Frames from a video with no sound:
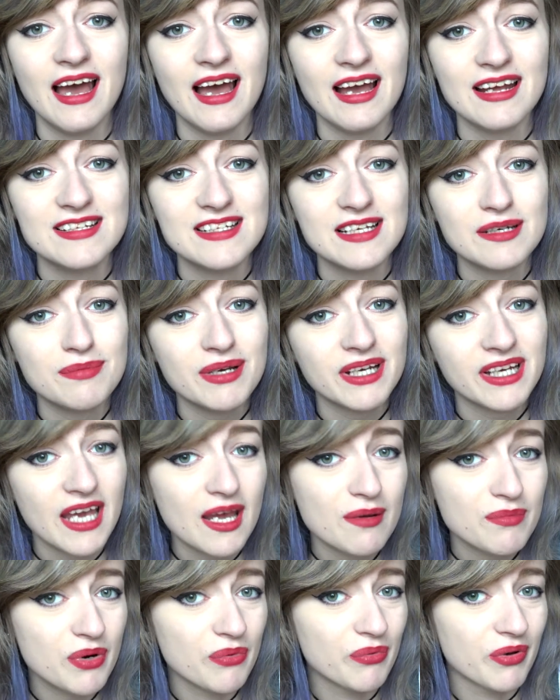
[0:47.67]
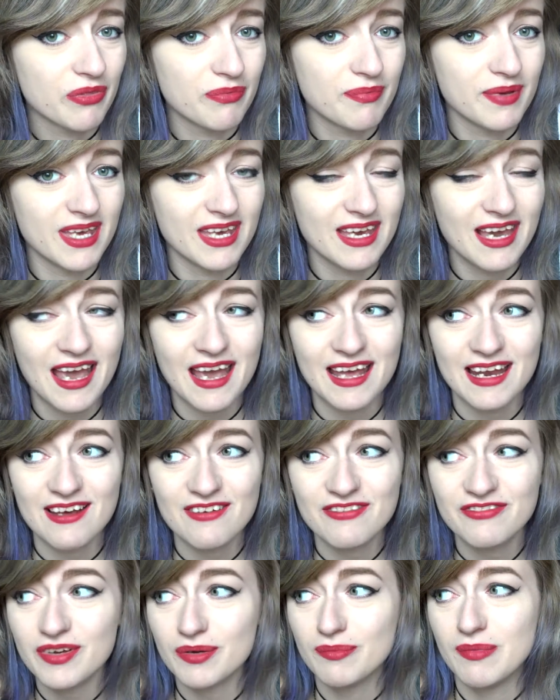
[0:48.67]
I take my camera with me and I
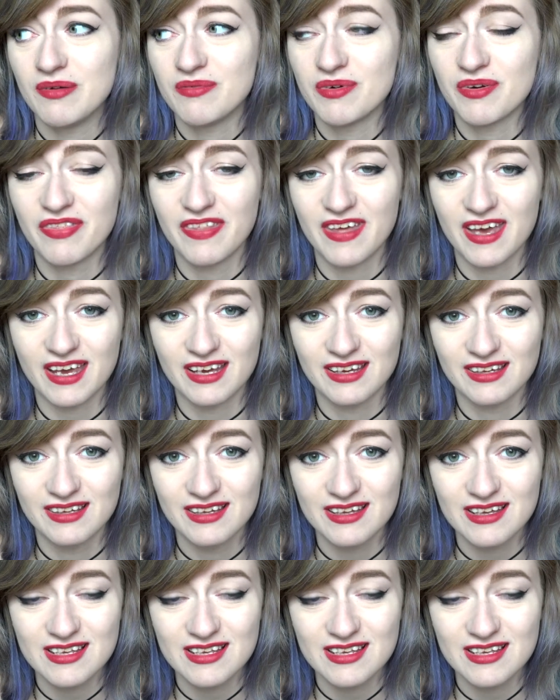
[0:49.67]
film everything.